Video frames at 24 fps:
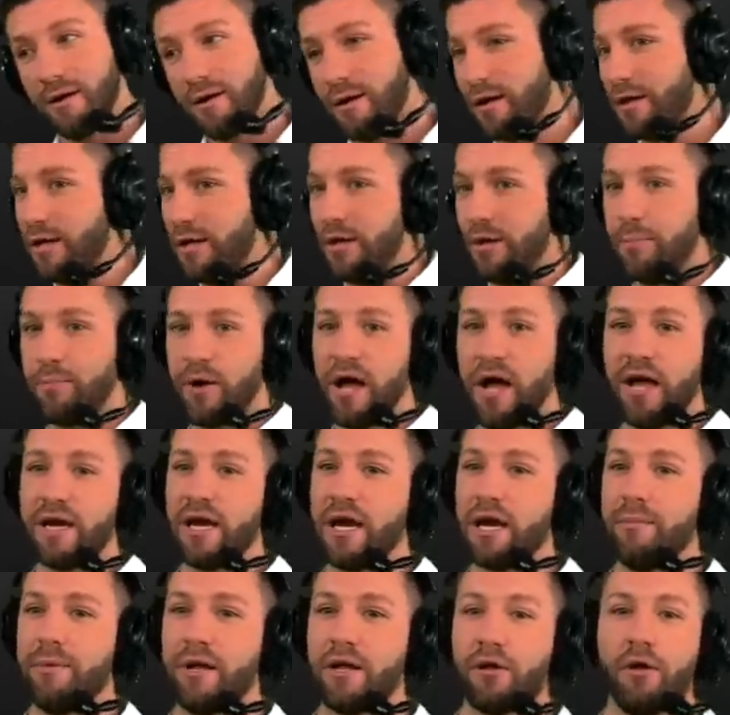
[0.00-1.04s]
you probably
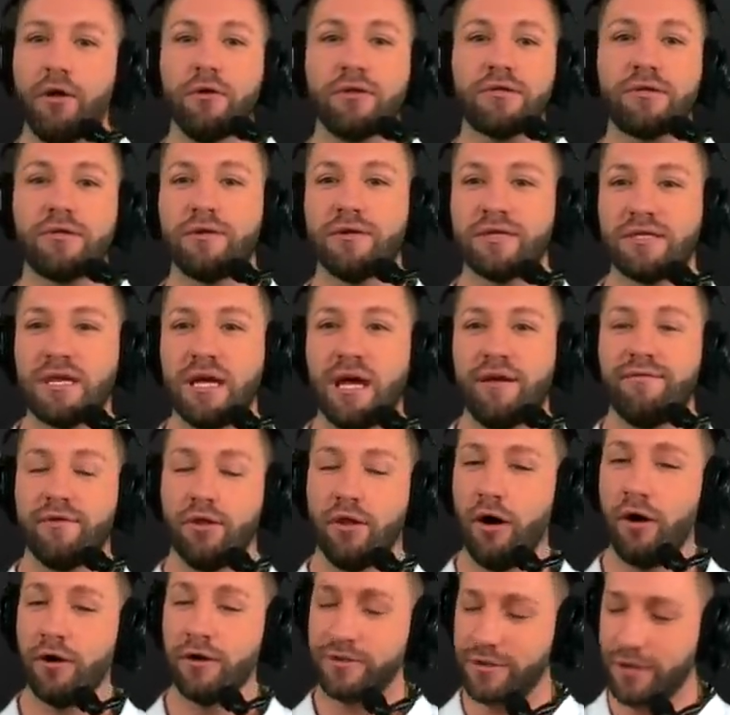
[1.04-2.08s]
got to be closer to seven.
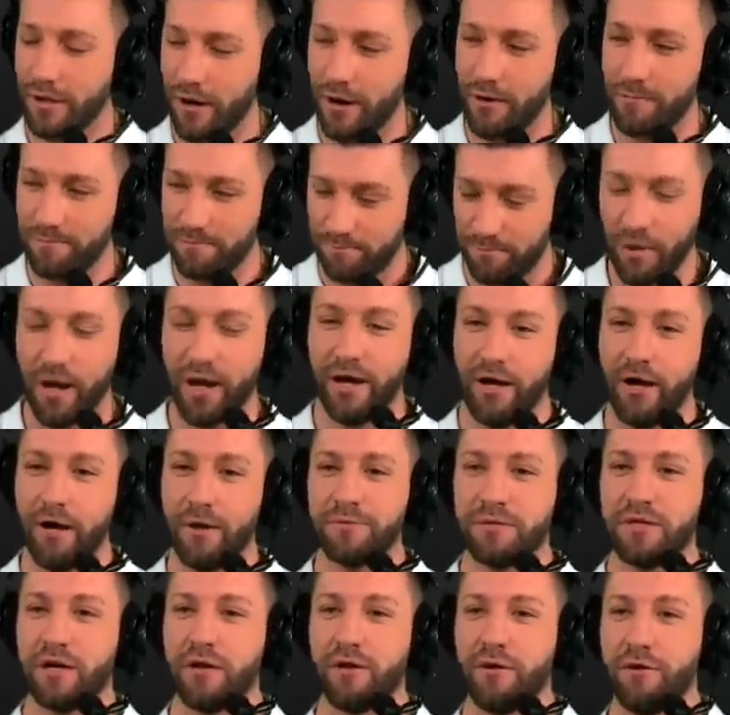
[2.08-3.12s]
Long term, probably
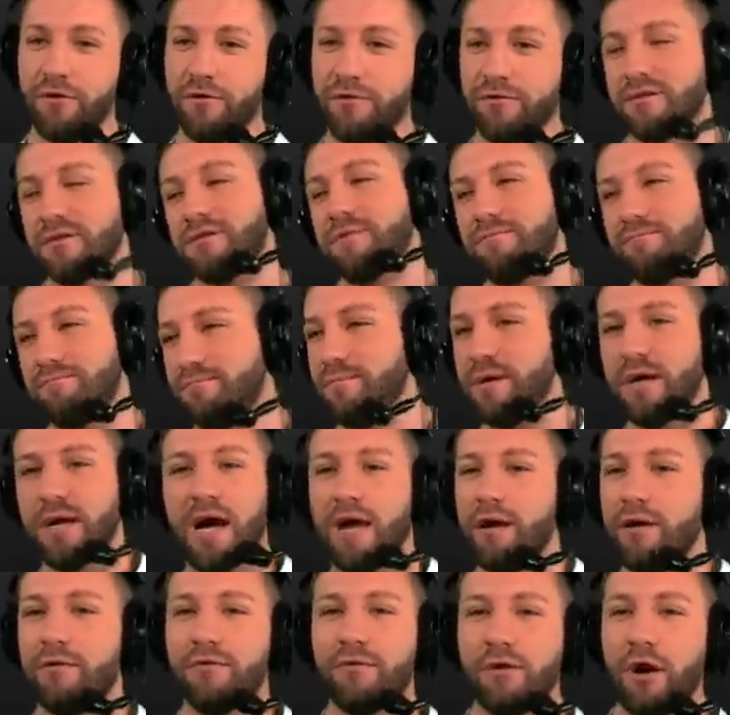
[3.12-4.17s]
helps you to lose. But
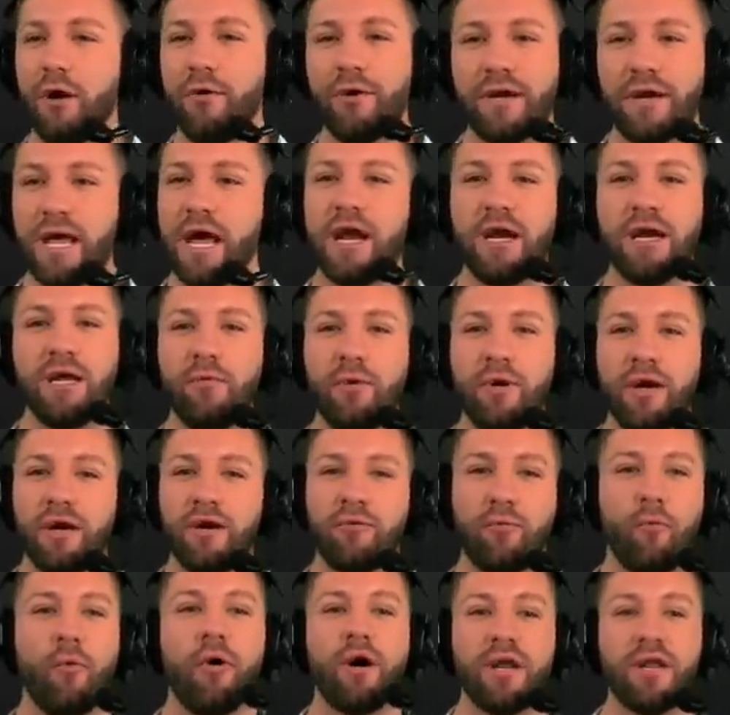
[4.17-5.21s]
I don't go into any
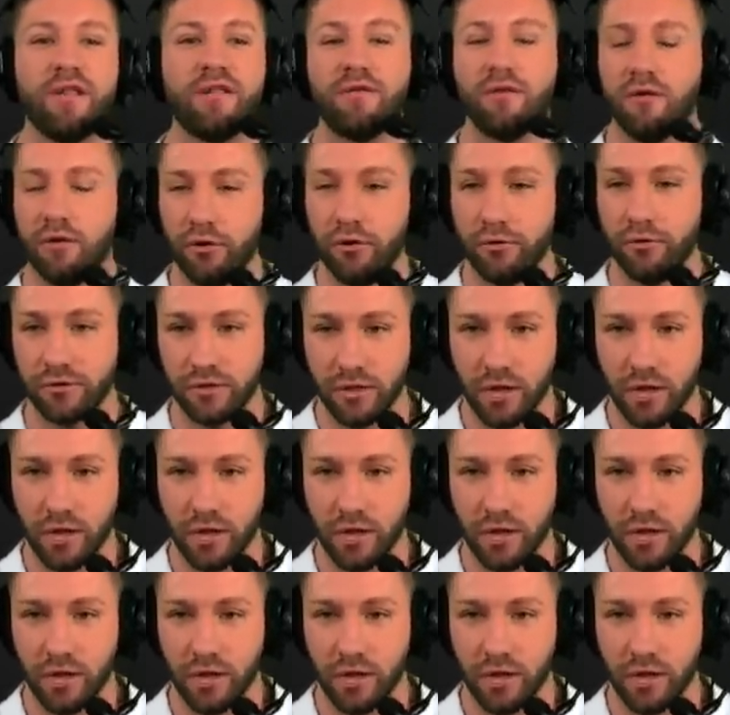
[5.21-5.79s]
week wanting to lose.